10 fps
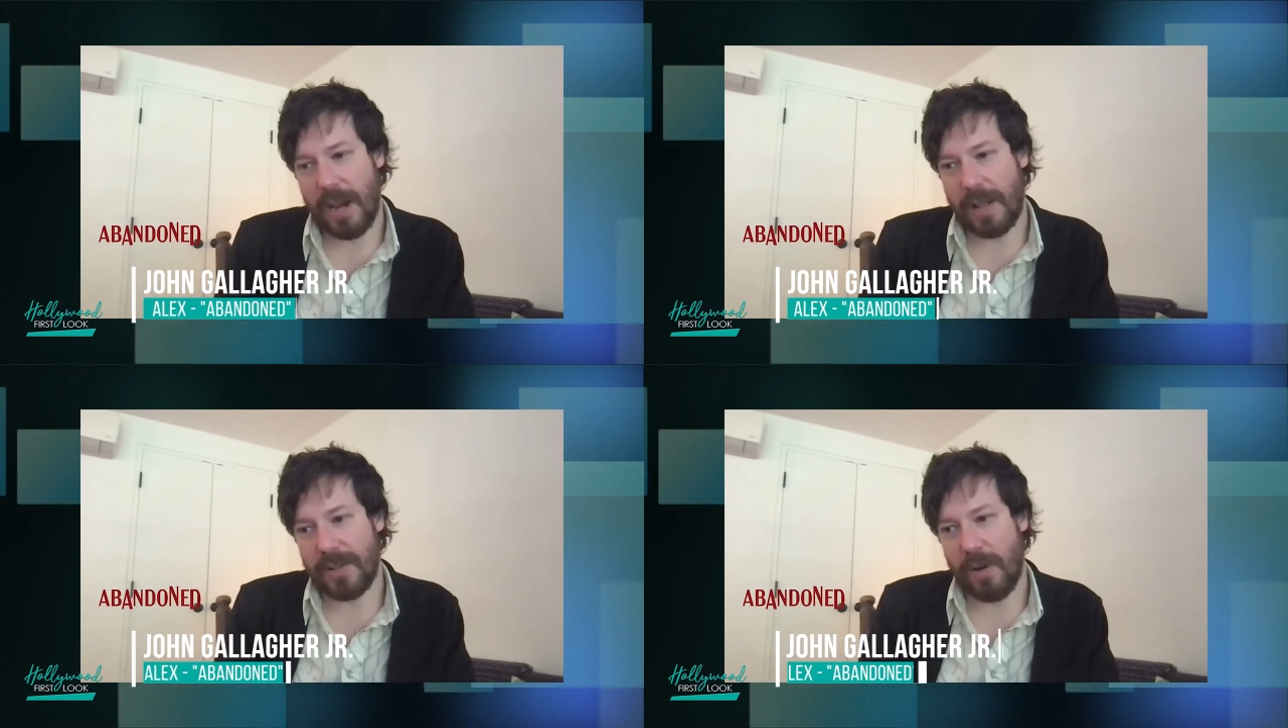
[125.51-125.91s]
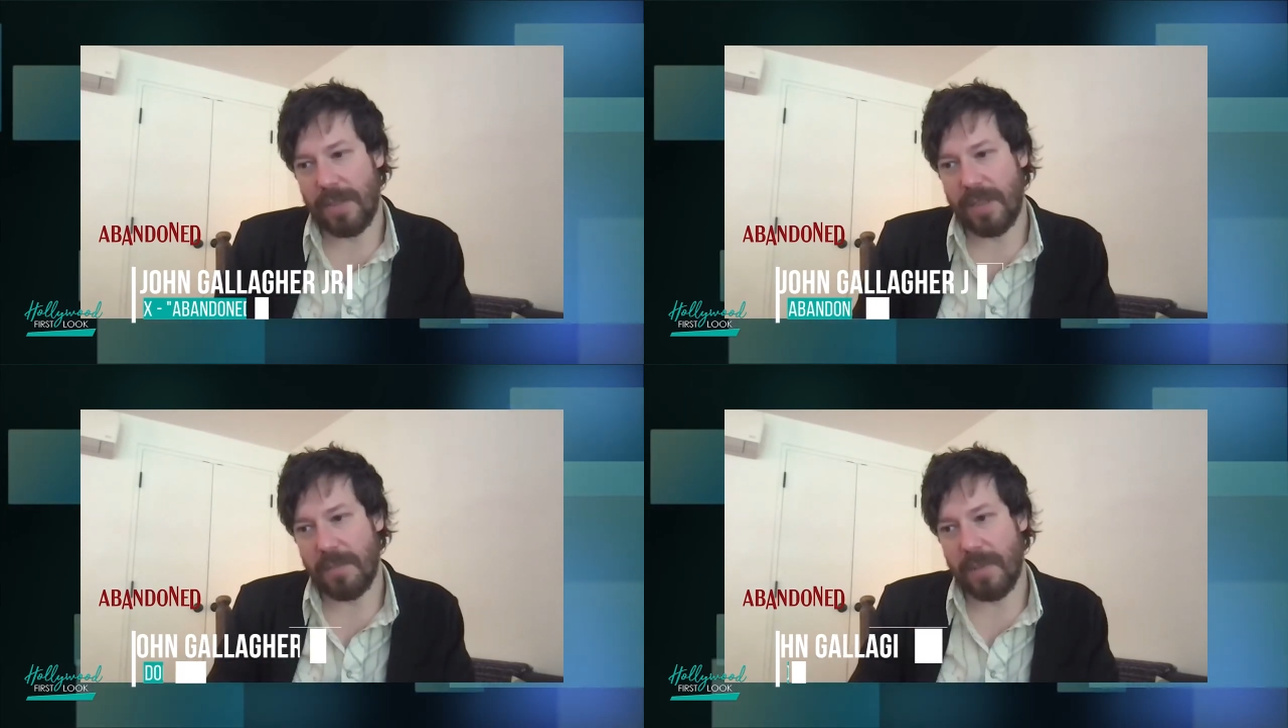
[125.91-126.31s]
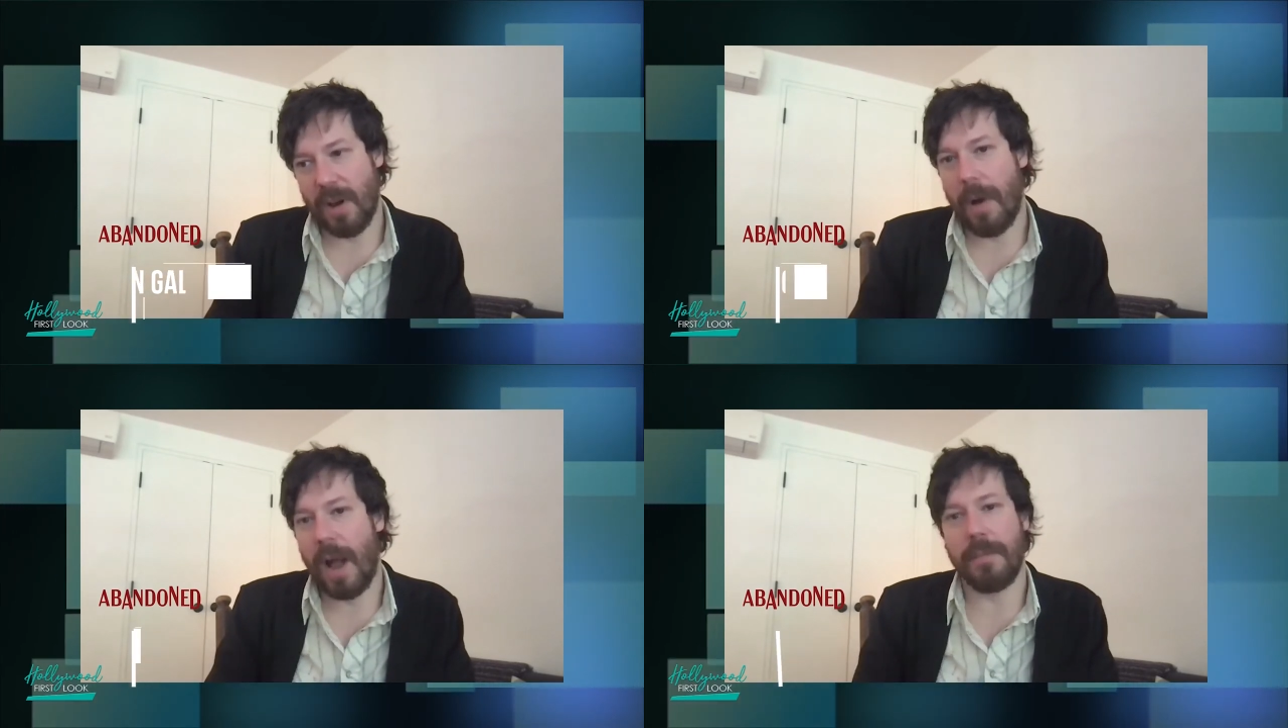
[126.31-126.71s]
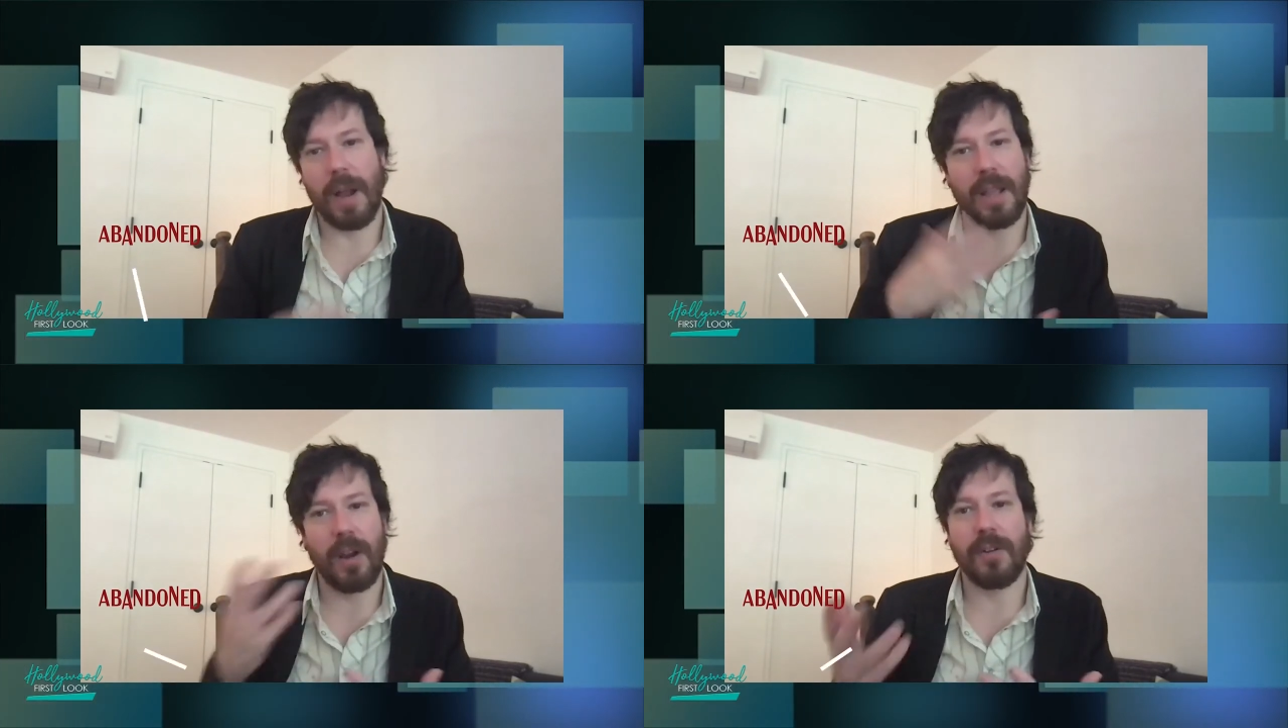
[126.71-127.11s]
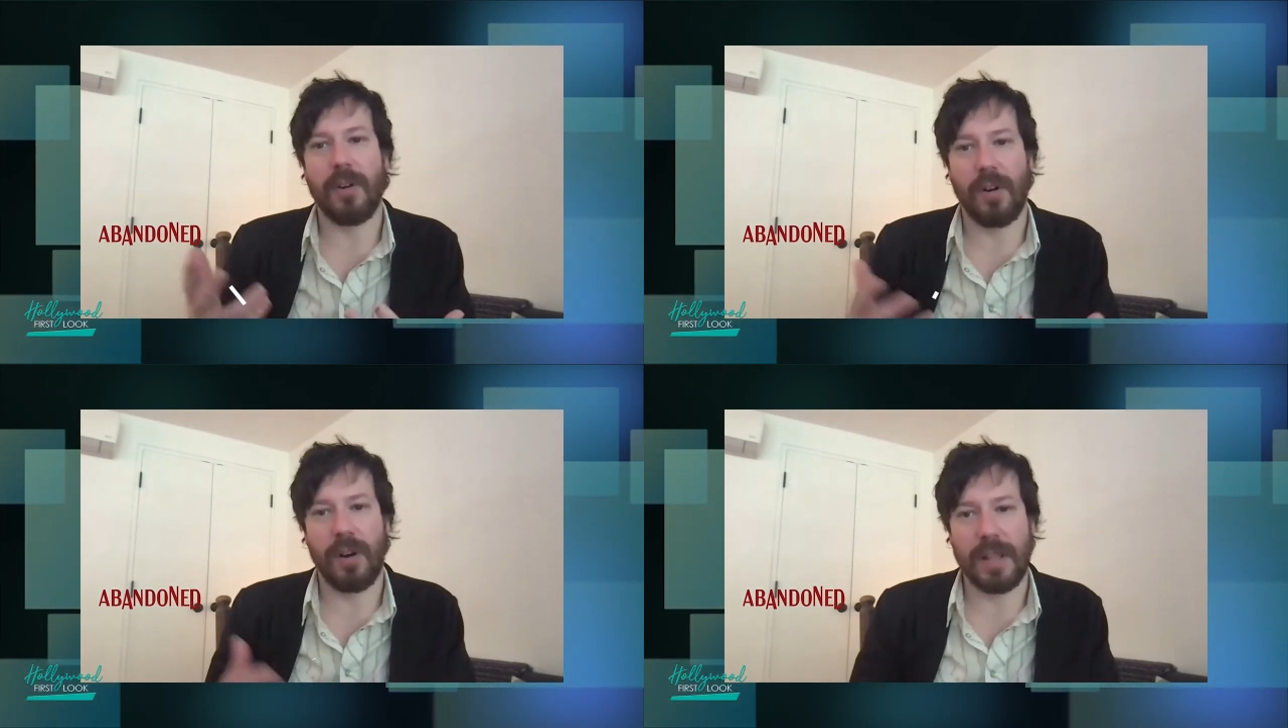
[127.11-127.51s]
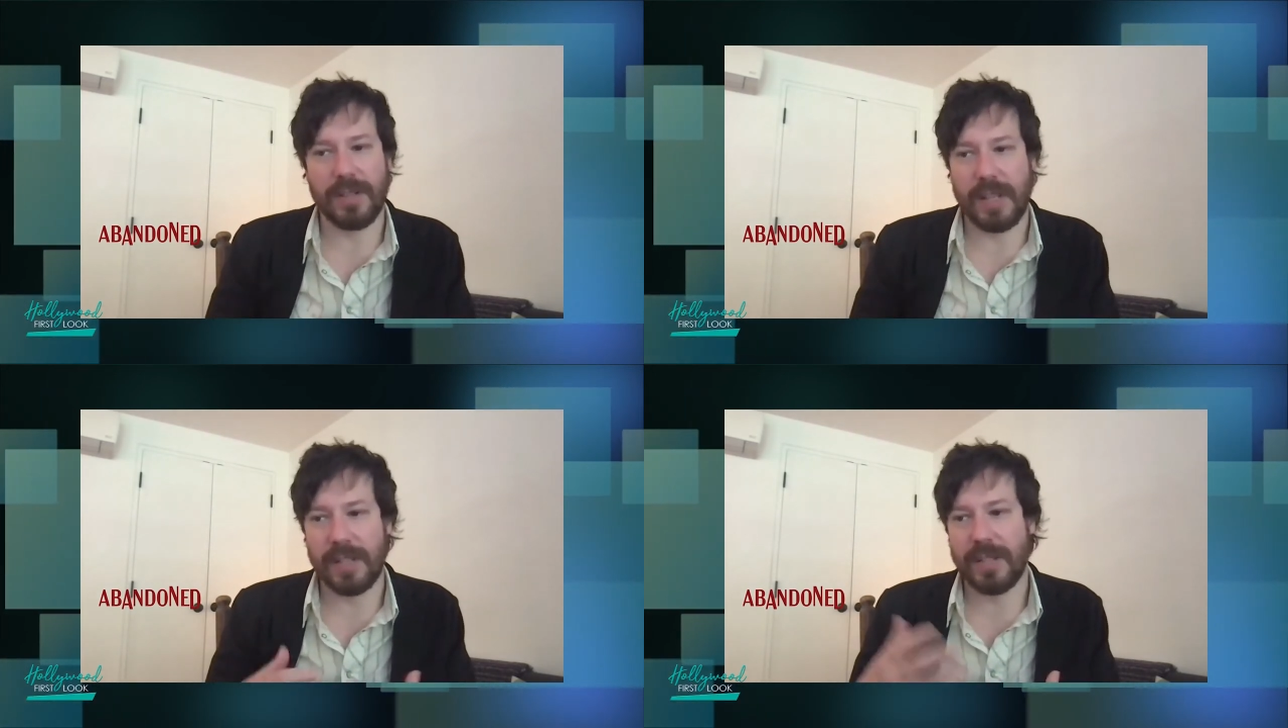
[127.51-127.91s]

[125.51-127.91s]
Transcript: And so I think, you know, my character is